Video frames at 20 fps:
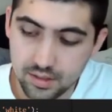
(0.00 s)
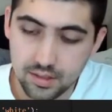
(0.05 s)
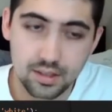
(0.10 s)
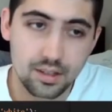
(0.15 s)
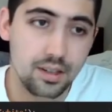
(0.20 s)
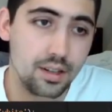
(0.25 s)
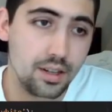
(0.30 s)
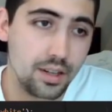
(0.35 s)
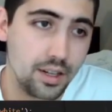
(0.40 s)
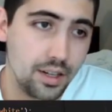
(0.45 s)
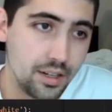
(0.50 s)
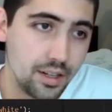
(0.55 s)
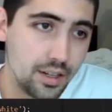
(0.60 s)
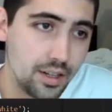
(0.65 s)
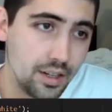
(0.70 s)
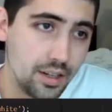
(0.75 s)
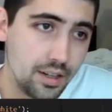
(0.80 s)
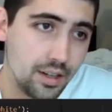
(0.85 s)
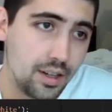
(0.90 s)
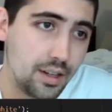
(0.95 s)
Alright, again,
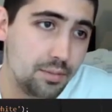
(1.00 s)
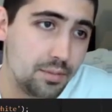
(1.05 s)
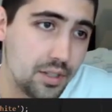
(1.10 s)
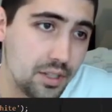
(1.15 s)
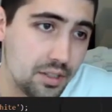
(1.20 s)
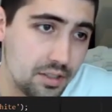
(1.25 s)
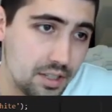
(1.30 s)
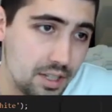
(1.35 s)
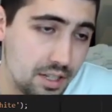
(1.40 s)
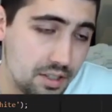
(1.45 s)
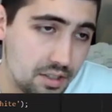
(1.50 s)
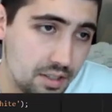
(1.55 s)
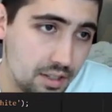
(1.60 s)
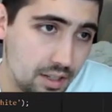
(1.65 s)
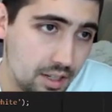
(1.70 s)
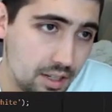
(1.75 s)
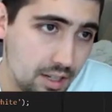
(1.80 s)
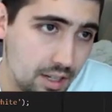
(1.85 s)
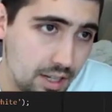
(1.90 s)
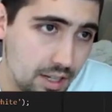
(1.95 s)
I'm just testing
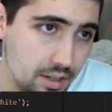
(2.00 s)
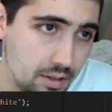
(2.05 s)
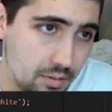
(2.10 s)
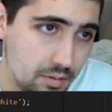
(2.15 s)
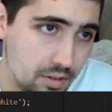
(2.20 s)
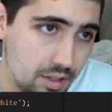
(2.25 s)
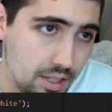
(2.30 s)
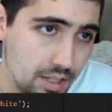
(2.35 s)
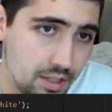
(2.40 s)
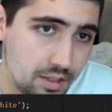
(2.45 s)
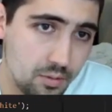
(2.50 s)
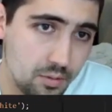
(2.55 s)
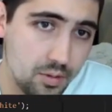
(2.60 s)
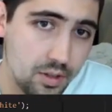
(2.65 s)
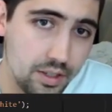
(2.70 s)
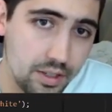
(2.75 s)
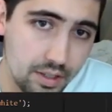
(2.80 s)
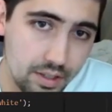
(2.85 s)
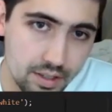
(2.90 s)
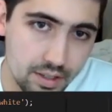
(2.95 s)
it. I don't need to win.
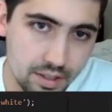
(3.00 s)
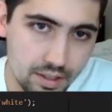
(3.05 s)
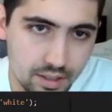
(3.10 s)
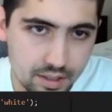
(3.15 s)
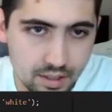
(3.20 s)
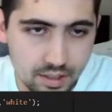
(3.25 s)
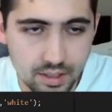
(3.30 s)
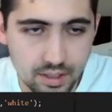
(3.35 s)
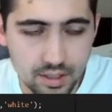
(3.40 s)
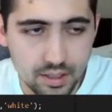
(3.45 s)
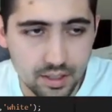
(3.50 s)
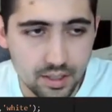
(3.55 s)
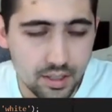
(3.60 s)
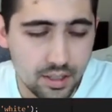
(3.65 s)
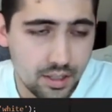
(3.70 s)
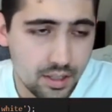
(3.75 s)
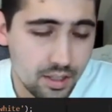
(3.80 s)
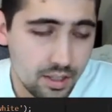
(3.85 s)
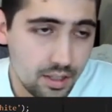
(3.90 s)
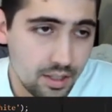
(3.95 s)

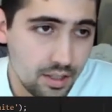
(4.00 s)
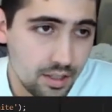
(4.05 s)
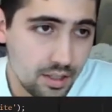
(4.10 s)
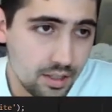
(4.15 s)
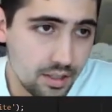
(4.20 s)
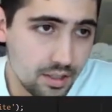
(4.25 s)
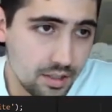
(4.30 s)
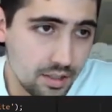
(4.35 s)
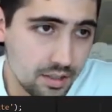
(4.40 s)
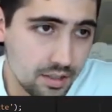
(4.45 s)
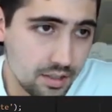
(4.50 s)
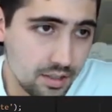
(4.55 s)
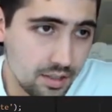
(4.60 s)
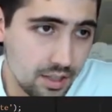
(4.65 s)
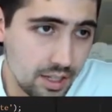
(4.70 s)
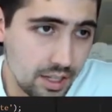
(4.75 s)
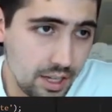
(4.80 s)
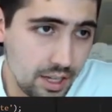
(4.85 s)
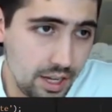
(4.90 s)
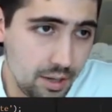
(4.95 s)
This isn't
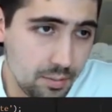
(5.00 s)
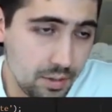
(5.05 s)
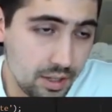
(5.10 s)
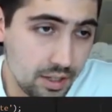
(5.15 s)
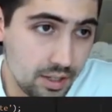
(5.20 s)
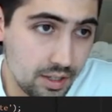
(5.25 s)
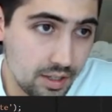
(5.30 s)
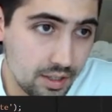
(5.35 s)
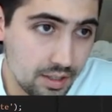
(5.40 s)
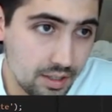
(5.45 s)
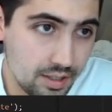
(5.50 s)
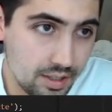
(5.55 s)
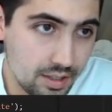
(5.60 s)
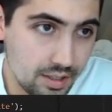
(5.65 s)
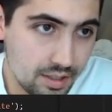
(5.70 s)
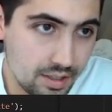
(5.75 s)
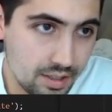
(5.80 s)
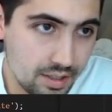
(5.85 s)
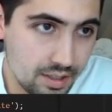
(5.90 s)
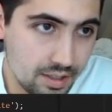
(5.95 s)
like gaming.
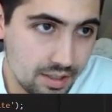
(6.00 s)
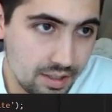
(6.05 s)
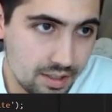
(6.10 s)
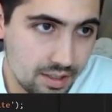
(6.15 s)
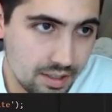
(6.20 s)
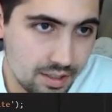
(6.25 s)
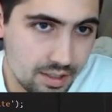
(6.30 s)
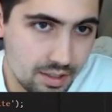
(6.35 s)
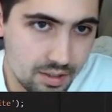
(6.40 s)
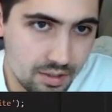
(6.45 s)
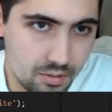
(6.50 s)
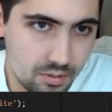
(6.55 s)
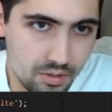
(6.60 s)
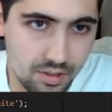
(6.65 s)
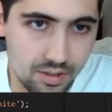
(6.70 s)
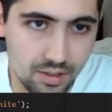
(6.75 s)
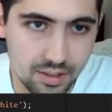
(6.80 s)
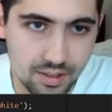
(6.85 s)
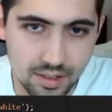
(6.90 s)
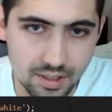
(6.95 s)

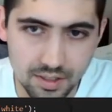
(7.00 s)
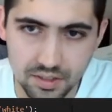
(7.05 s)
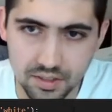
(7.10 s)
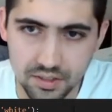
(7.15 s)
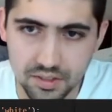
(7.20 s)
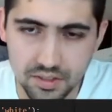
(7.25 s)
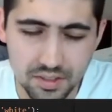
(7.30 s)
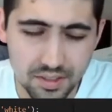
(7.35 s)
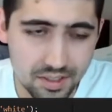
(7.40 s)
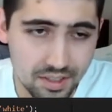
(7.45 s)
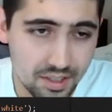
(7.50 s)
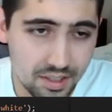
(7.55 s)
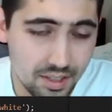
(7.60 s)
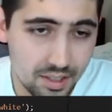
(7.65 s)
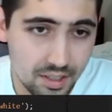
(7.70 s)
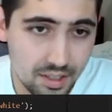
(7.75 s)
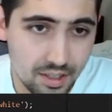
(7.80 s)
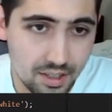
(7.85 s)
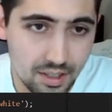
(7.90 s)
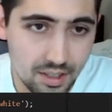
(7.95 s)
Well, this is
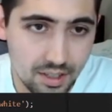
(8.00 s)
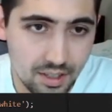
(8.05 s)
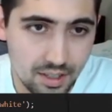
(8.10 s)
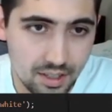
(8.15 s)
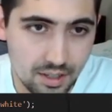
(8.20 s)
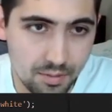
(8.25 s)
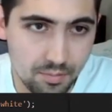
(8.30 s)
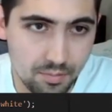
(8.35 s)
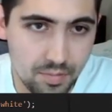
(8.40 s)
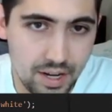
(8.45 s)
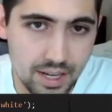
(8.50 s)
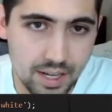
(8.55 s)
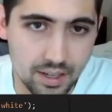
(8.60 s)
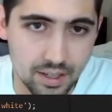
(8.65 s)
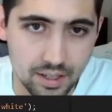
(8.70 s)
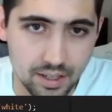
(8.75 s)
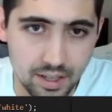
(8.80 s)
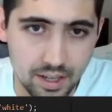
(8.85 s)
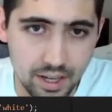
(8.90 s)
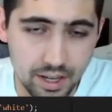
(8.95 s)
making
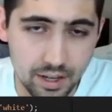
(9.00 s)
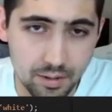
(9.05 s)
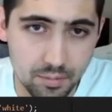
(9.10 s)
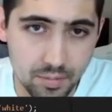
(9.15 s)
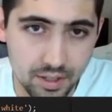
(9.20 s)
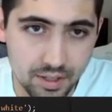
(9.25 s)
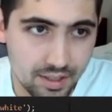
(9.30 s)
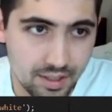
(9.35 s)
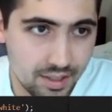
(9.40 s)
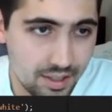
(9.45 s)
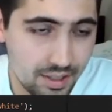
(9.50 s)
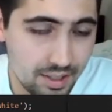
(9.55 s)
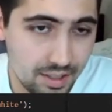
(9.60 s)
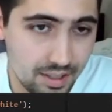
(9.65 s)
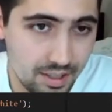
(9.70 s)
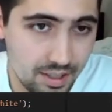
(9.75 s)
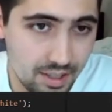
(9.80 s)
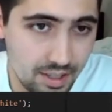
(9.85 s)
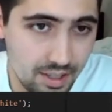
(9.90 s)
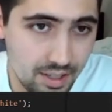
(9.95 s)
a game.
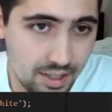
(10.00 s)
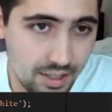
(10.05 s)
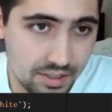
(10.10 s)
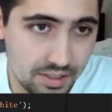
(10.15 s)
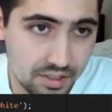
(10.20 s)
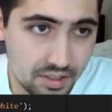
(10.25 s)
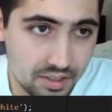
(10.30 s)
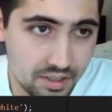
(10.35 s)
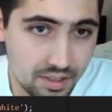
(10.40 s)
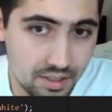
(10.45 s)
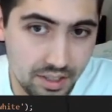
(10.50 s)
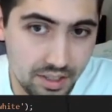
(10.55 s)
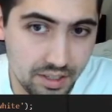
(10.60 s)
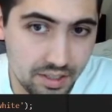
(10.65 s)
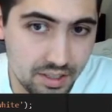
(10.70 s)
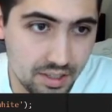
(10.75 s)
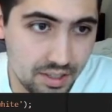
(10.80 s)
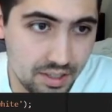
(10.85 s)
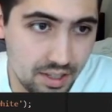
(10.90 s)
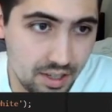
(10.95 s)
I just need
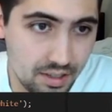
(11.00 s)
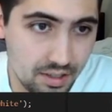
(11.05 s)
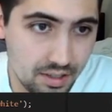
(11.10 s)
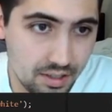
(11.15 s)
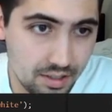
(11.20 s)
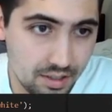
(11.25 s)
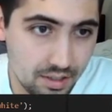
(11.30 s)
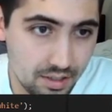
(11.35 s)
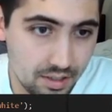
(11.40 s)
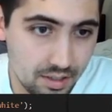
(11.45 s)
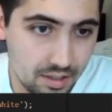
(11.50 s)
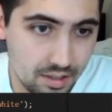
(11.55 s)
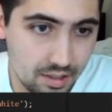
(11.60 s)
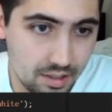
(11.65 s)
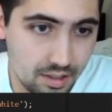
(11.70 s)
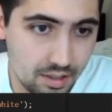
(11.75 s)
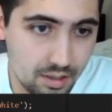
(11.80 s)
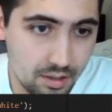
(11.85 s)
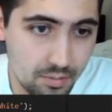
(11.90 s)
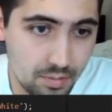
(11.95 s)
to test.
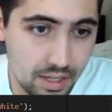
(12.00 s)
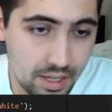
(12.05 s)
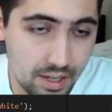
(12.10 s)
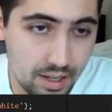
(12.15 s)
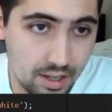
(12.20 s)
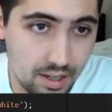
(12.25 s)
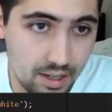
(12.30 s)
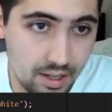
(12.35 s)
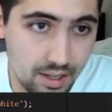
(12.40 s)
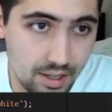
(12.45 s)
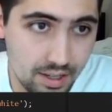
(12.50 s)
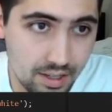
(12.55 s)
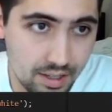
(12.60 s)
Oh my god.